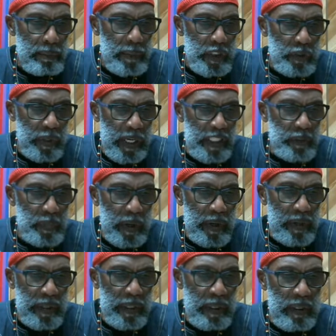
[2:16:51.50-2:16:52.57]

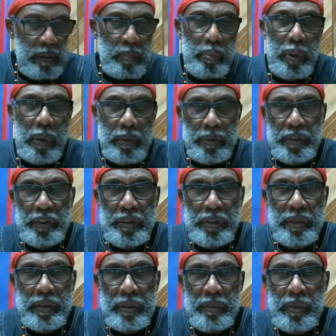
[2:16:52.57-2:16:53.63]
transperineal
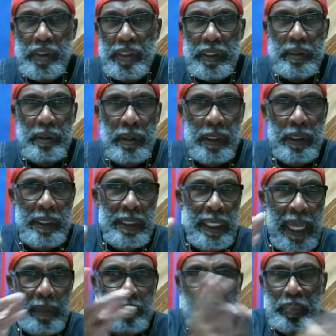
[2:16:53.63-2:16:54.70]
approach, which
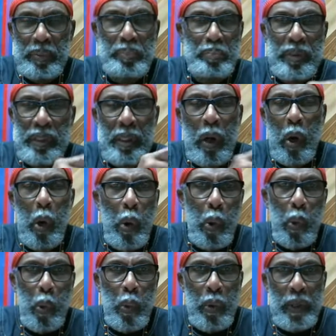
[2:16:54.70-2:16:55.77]
not putting a
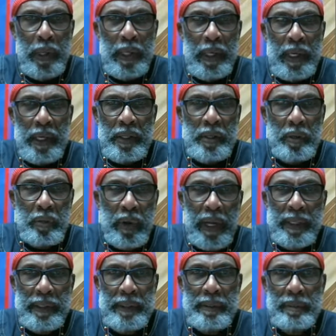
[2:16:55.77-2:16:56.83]
hole in your
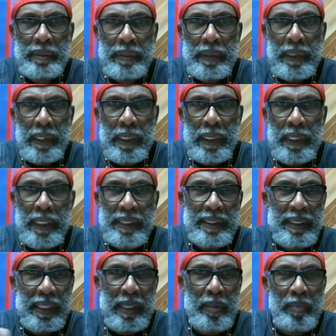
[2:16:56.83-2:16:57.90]
rectum. And they're
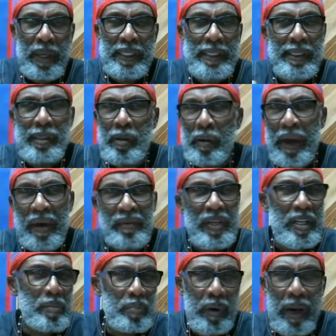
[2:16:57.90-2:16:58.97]
saying they basically don't have
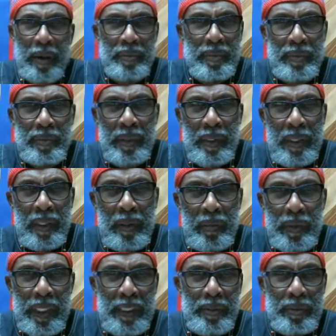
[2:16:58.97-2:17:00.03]
any problems
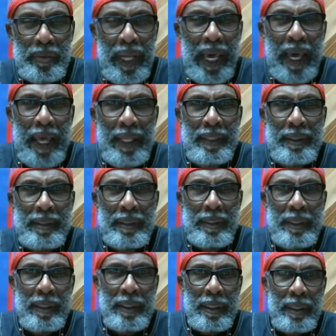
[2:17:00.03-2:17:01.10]
when they do that.
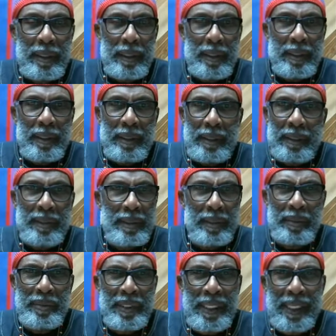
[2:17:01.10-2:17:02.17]
You
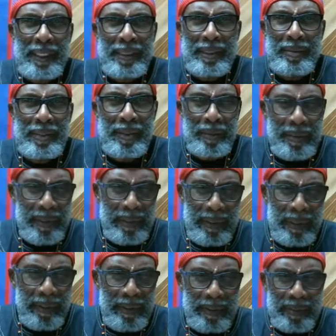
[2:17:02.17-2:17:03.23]
see what I'm saying? So, so you
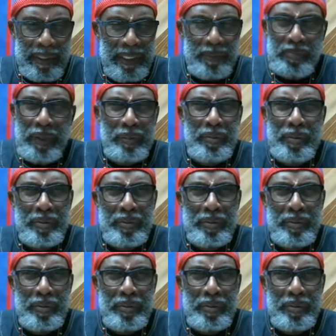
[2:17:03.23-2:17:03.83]
know, these people